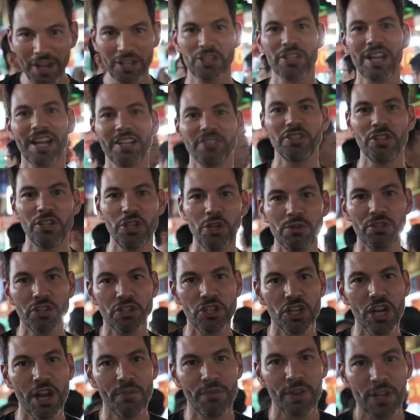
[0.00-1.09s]
it's like to use the
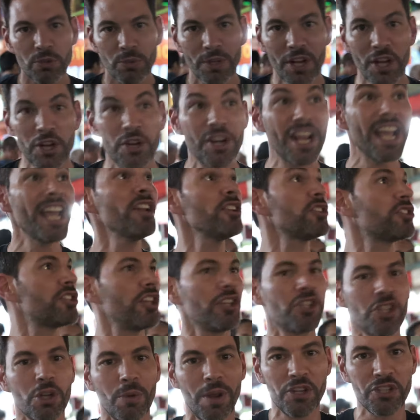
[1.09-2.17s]
GFX 100 in a
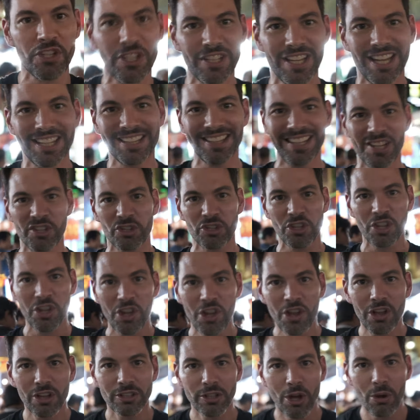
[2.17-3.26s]
situation like this
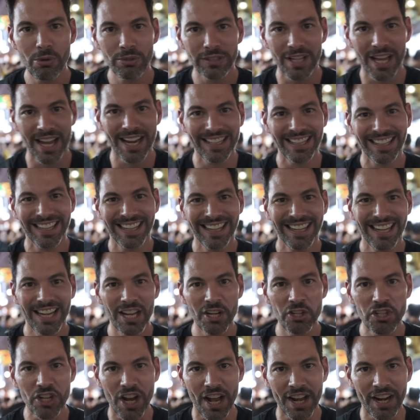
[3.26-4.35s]
low light
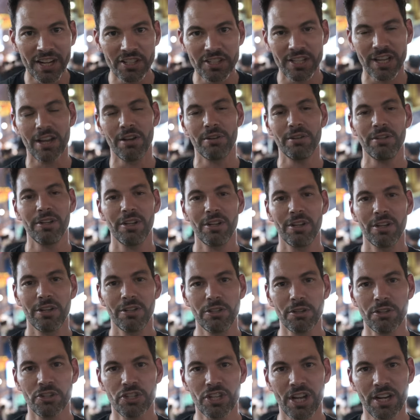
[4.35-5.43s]
in Chinatown
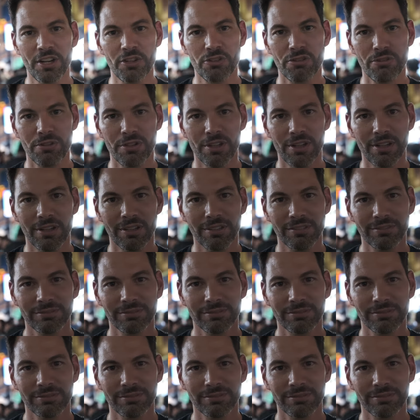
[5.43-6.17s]
during Chinese New Year.